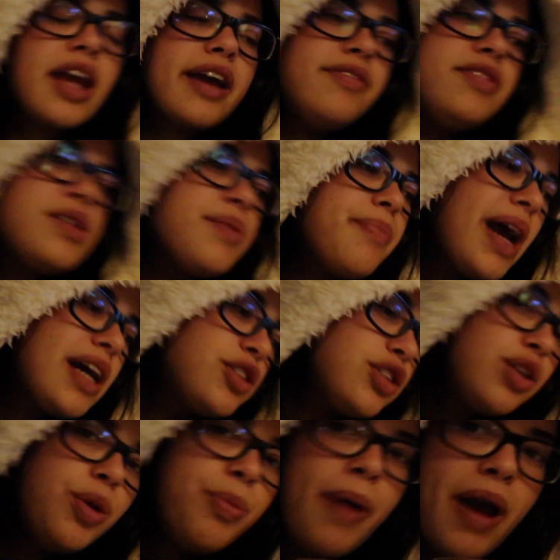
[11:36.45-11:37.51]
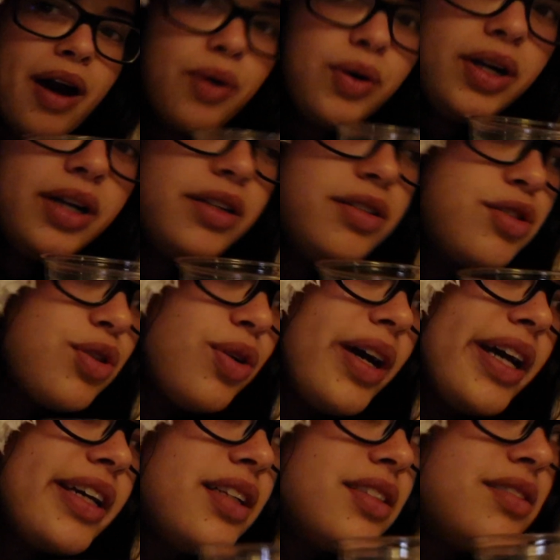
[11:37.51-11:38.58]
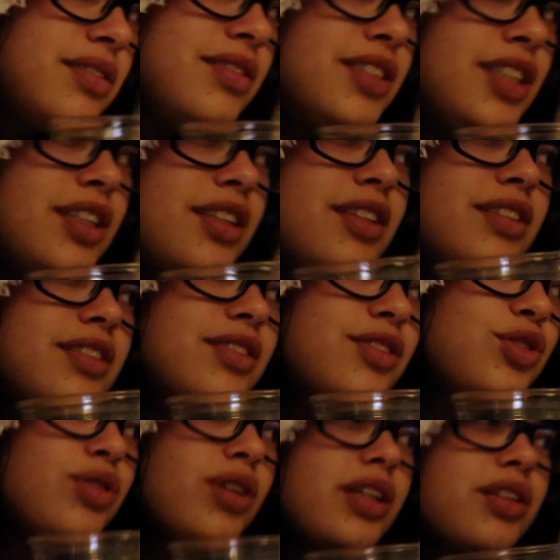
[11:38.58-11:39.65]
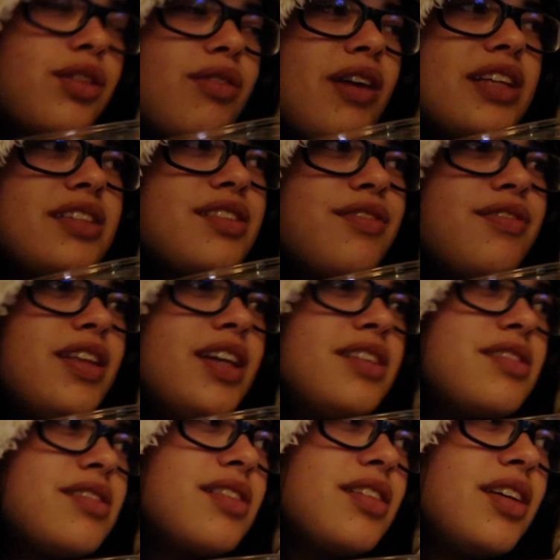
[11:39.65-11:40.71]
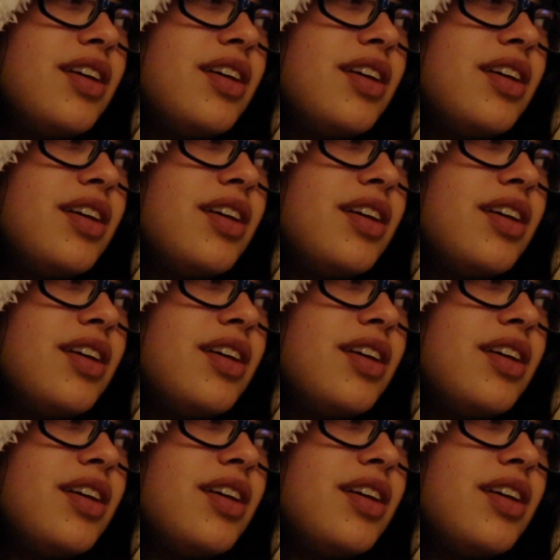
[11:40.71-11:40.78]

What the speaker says: Can I have some magical powers so I can drink the rest of this?